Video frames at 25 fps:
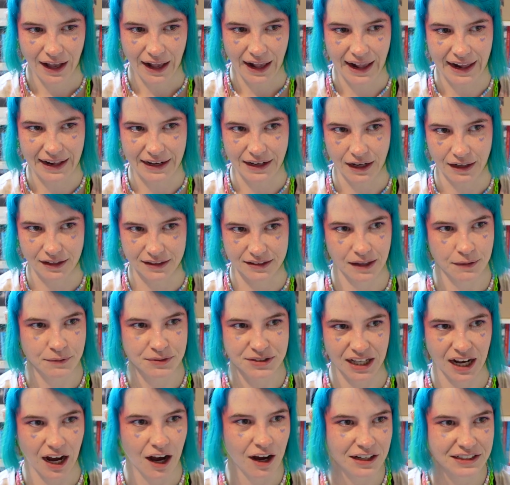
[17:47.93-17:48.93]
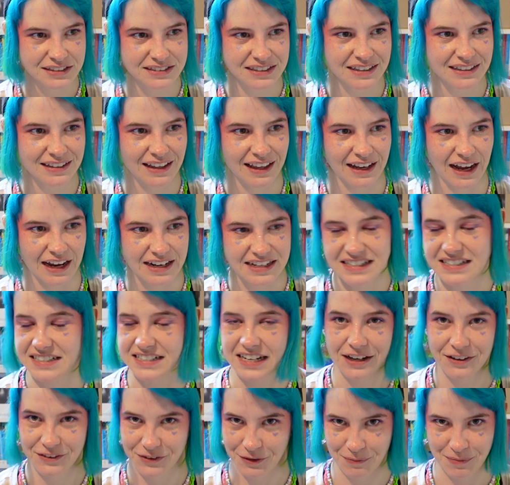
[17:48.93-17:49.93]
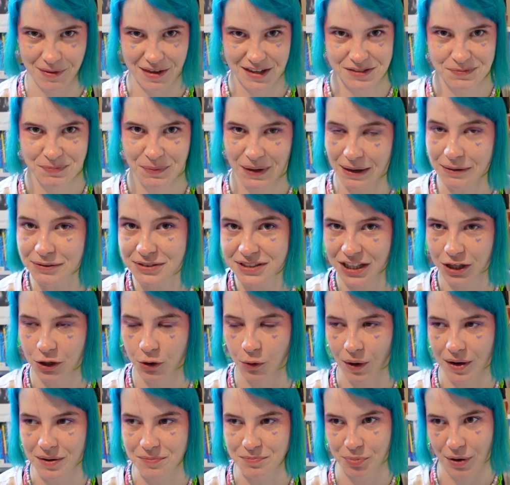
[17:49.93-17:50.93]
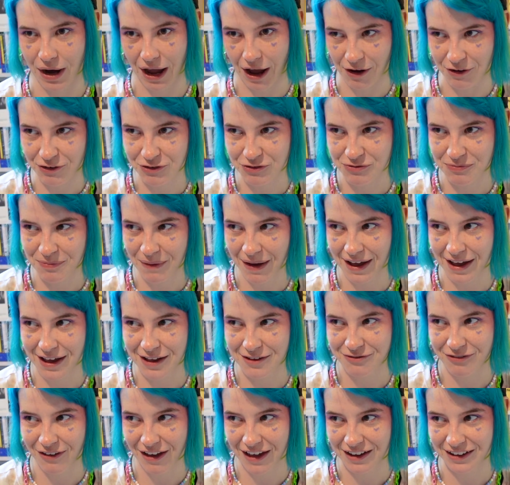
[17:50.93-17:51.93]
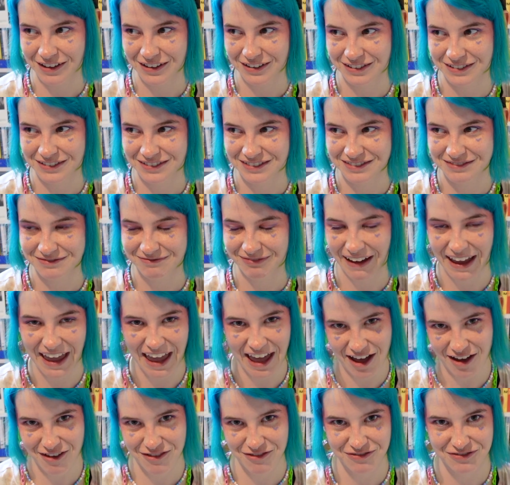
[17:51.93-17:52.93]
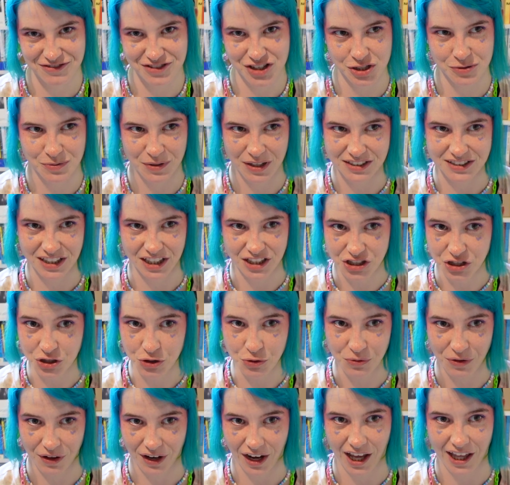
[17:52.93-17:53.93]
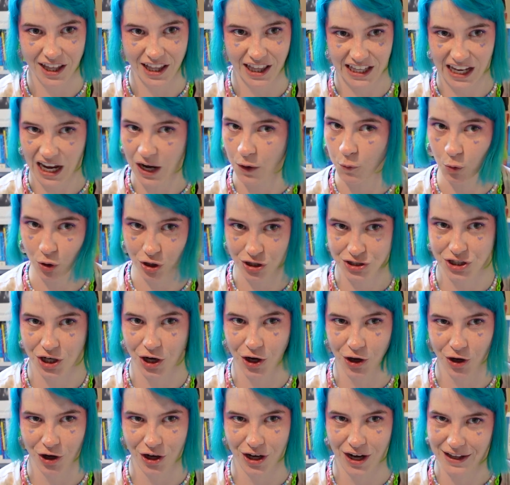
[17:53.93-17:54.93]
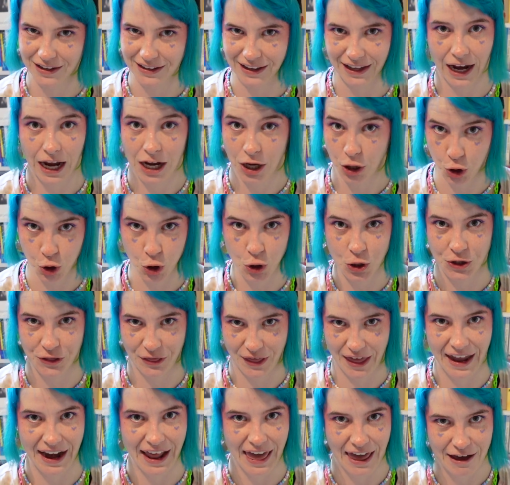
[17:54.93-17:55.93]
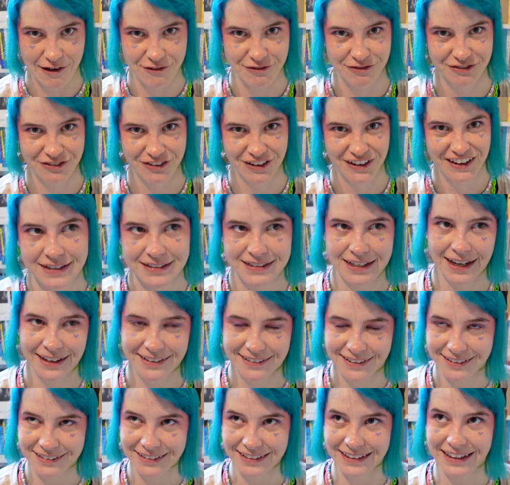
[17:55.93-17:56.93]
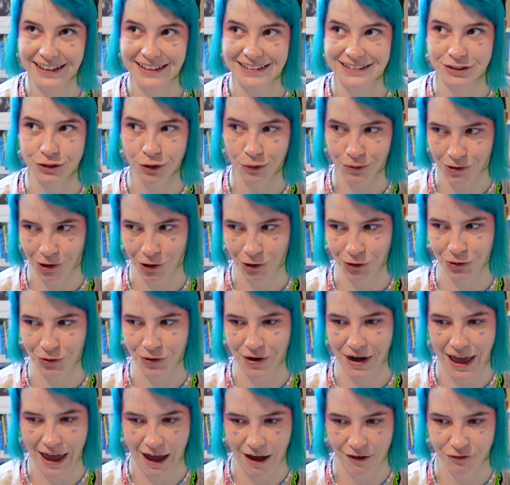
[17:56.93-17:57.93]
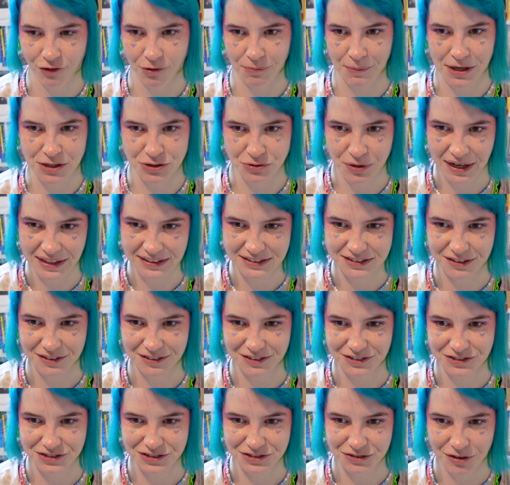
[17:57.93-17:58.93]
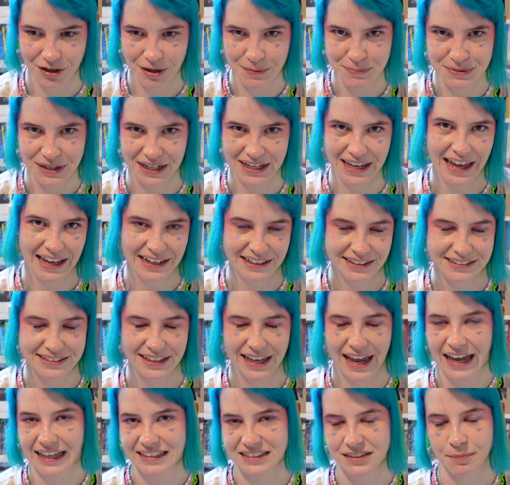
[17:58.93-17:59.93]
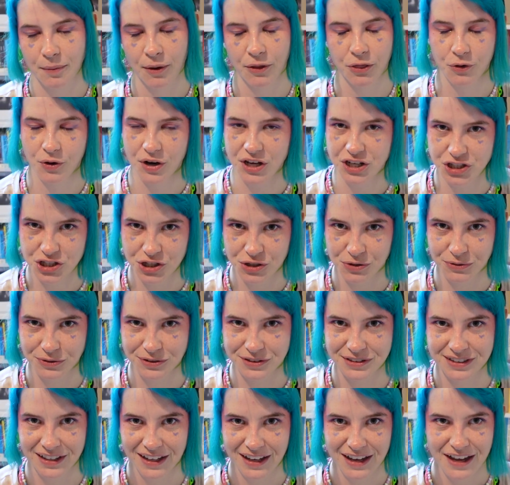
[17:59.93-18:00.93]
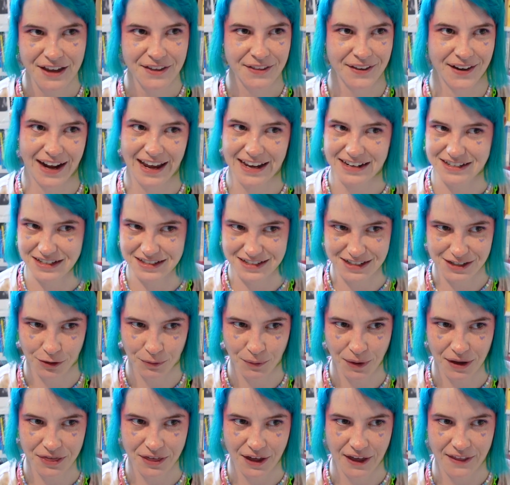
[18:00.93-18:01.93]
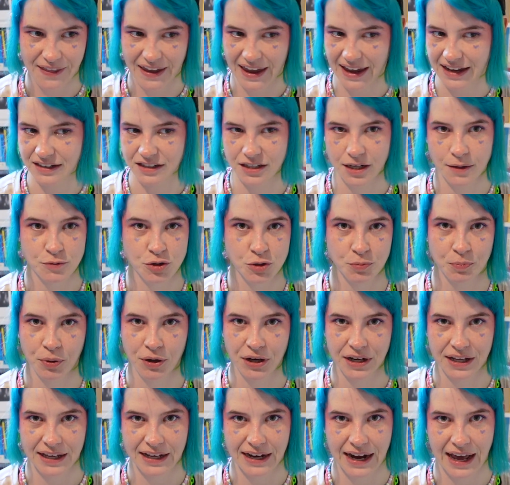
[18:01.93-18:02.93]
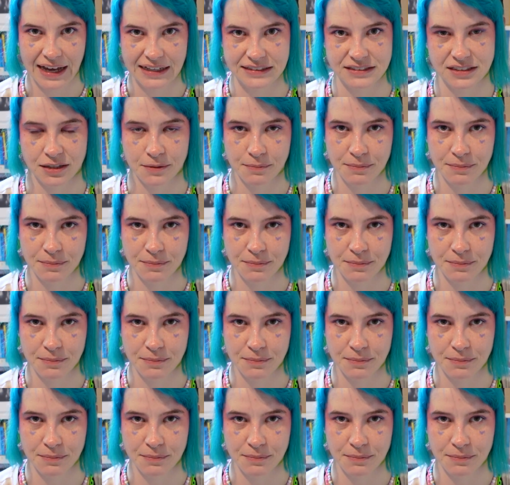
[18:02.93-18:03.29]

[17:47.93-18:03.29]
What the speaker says: And because I was like, honestly, like, I didn't tell them this, but I was, like, quite proud of my fail, my F, just because I knew that I worked hard and I earned that F. Technically, it's no longer an F on my transcript, again, because I had some other issues that I had to deal with, and they ended up just putting it as an